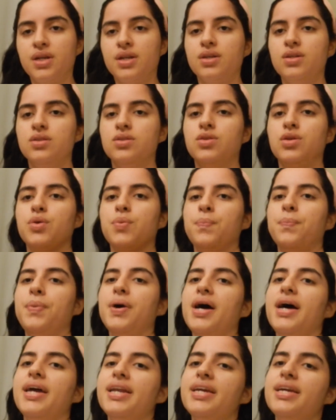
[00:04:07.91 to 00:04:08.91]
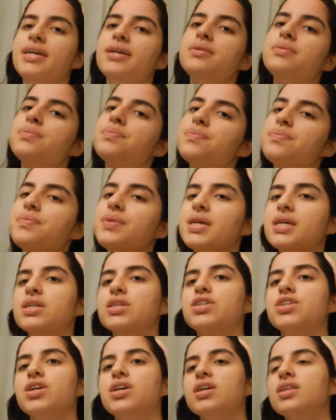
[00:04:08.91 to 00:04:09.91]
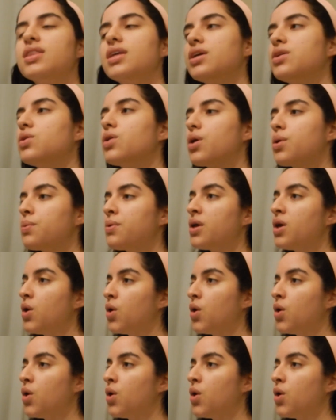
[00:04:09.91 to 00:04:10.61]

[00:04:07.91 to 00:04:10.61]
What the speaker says: it on your body, make sure that you're